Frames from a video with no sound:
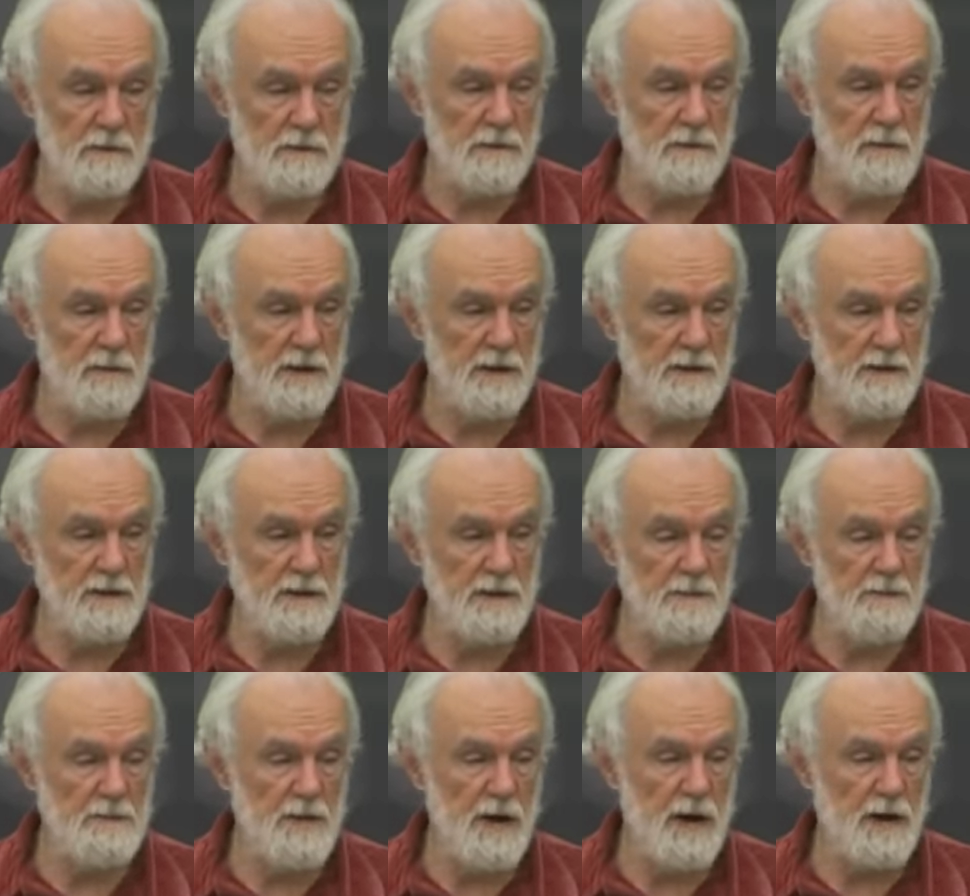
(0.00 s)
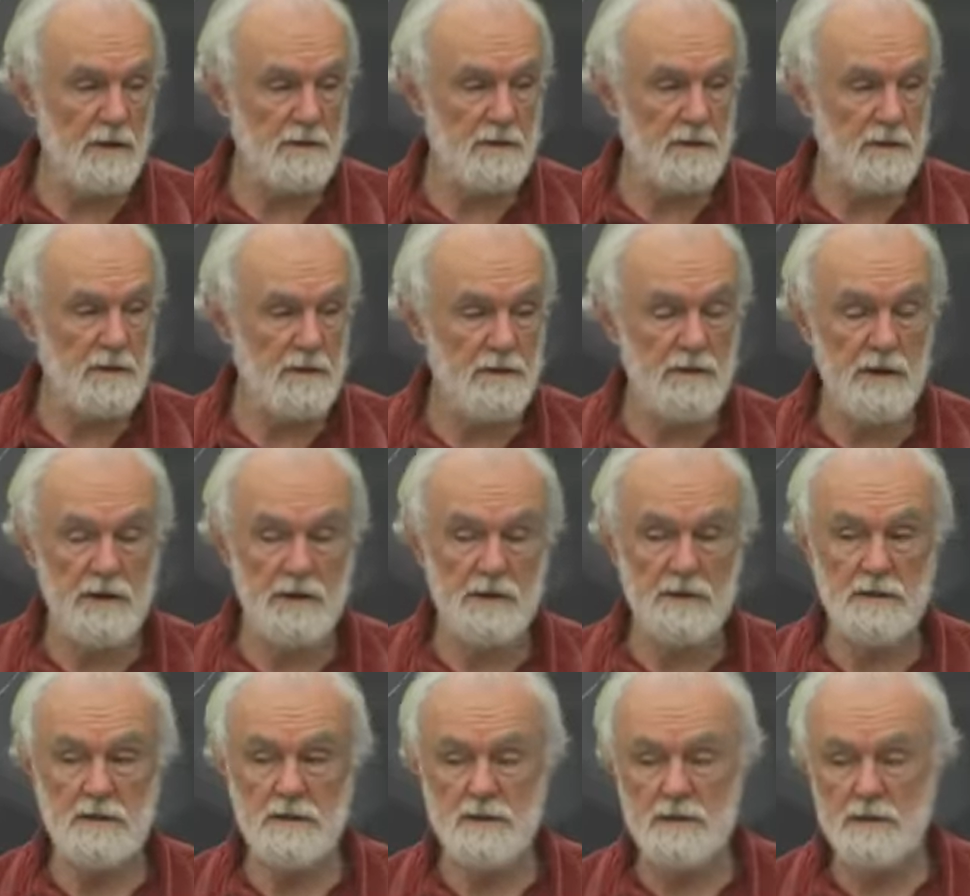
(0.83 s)
tremendous impact that the
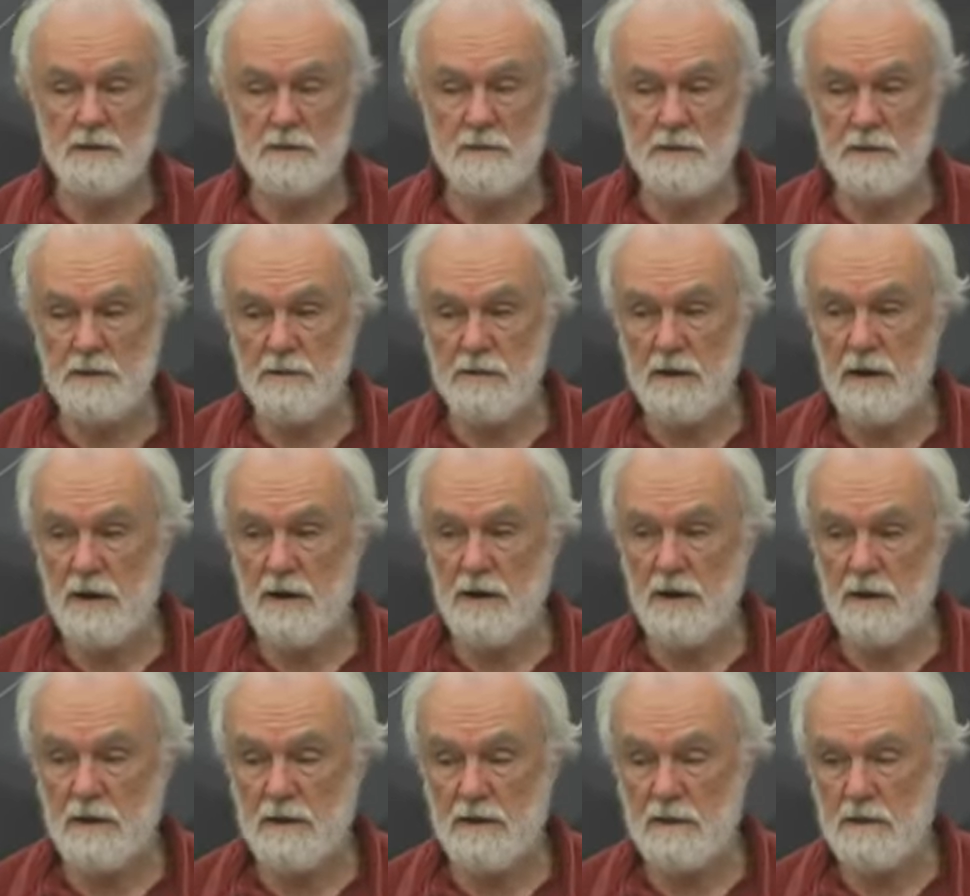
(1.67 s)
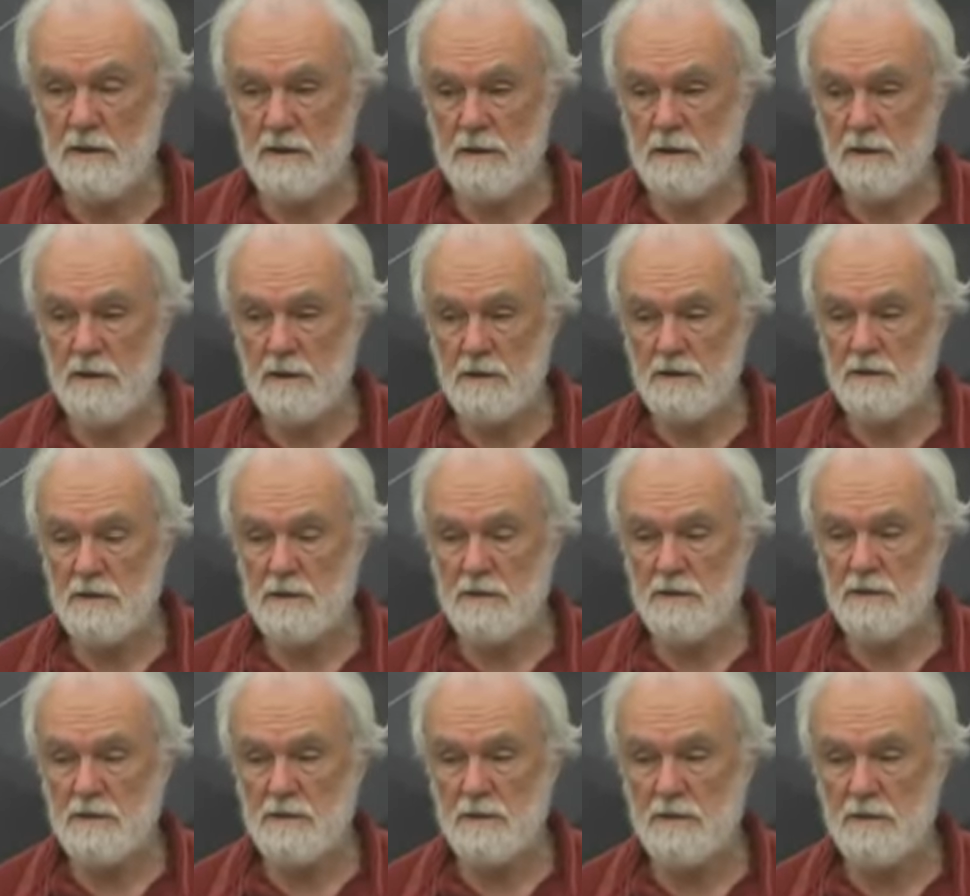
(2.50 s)
credit system and the, right, and the
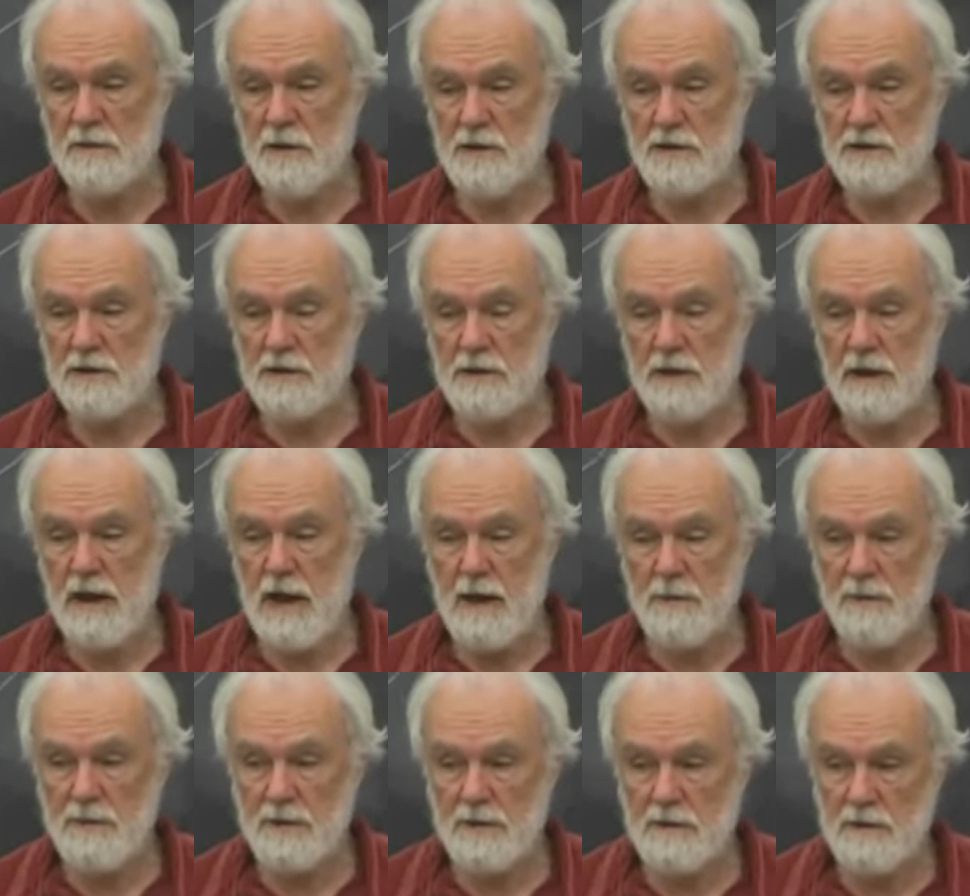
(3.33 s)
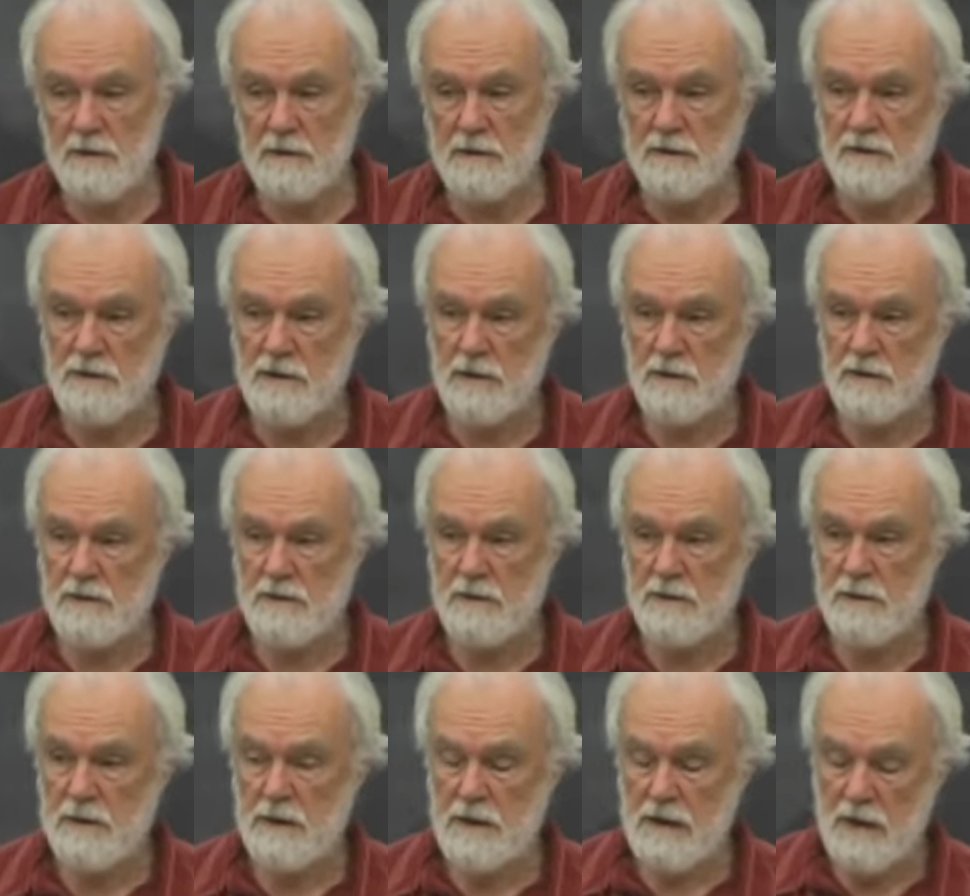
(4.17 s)
existence of merchant capital also
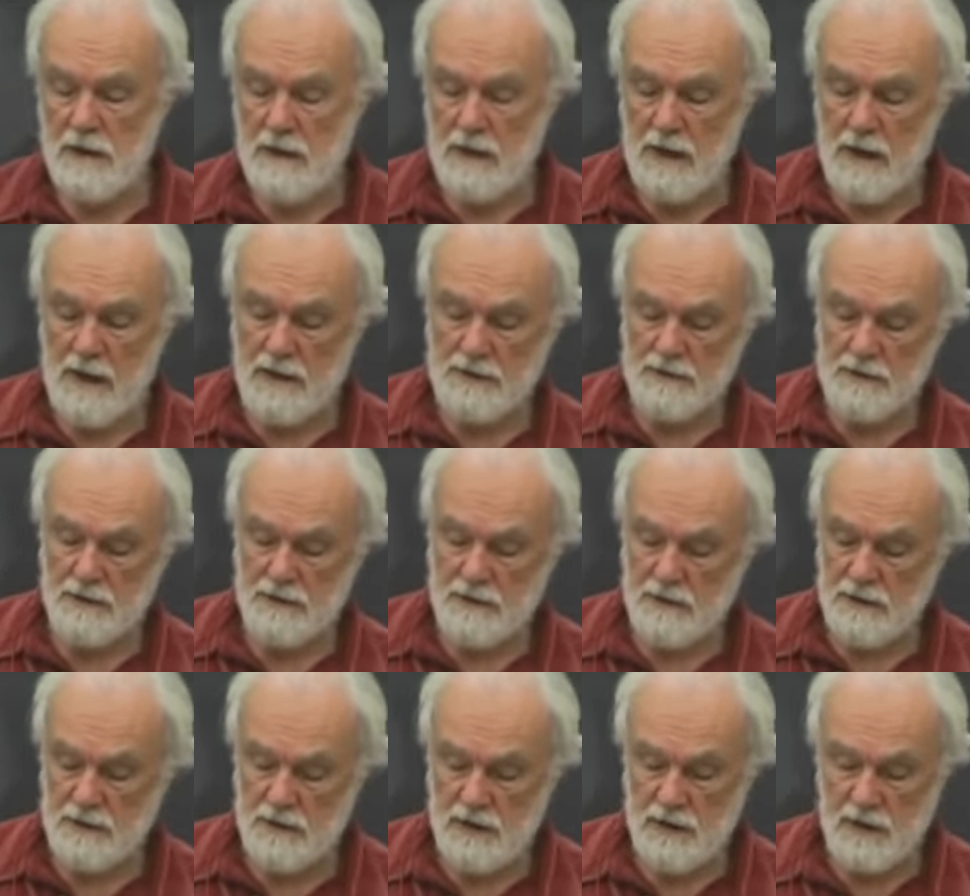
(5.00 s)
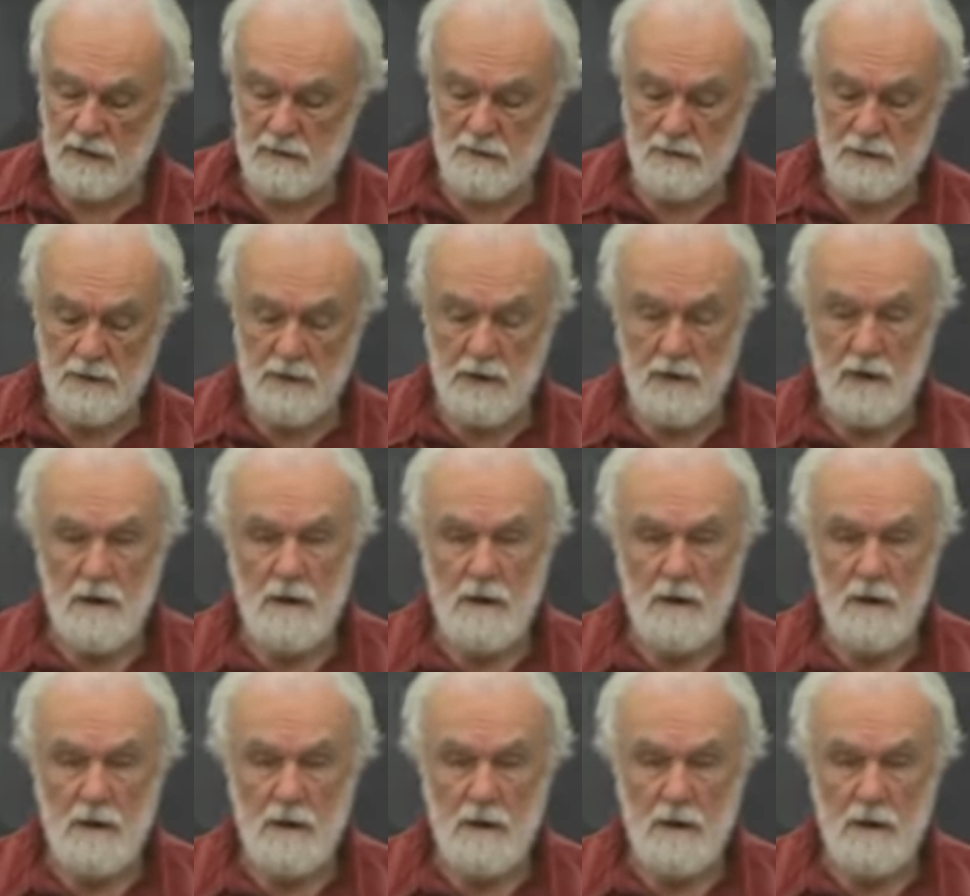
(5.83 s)
has on it. Now,